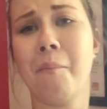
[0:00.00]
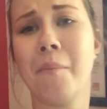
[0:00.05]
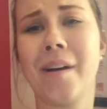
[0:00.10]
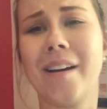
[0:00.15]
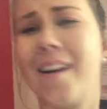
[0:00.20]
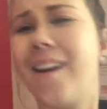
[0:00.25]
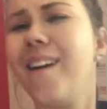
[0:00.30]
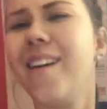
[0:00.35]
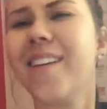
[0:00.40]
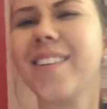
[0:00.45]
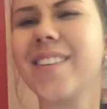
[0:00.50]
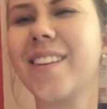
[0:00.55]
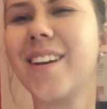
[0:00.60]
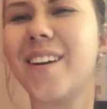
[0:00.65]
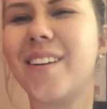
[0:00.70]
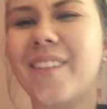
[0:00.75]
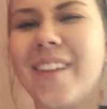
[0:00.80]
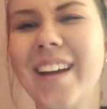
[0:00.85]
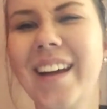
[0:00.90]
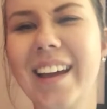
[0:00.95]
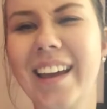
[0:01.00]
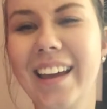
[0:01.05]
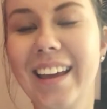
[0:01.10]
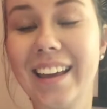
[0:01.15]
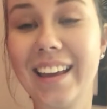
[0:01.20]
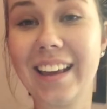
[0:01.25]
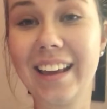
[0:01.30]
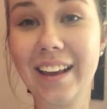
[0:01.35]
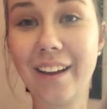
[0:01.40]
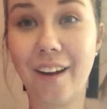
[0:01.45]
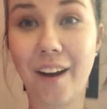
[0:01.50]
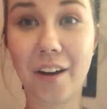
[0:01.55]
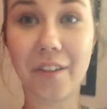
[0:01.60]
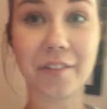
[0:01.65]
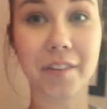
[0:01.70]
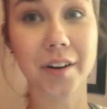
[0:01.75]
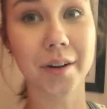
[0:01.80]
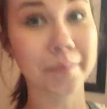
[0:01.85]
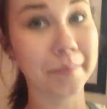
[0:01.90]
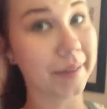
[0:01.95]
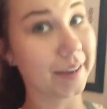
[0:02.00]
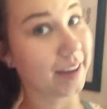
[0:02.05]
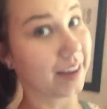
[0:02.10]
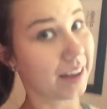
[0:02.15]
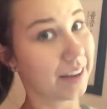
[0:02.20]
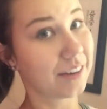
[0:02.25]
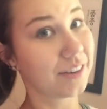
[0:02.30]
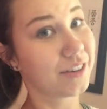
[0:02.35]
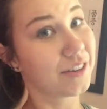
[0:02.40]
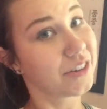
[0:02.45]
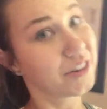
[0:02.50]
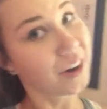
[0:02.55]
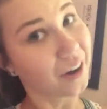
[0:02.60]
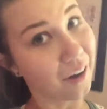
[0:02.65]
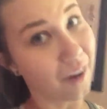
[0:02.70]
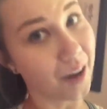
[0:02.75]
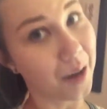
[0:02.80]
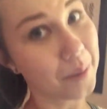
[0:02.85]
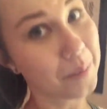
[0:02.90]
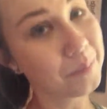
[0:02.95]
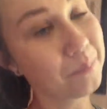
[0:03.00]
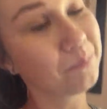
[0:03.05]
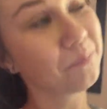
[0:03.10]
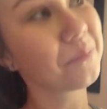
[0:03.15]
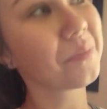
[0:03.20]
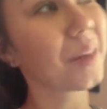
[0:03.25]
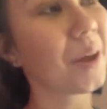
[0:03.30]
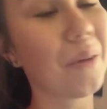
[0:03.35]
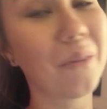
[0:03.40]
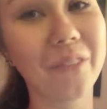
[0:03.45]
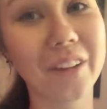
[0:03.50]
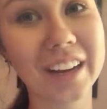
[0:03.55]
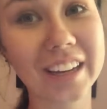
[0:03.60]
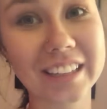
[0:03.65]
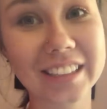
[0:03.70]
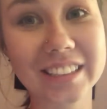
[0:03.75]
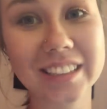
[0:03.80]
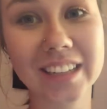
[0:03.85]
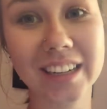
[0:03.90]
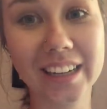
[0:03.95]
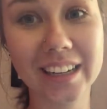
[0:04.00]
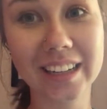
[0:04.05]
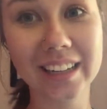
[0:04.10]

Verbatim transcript: But also he offered me a job, which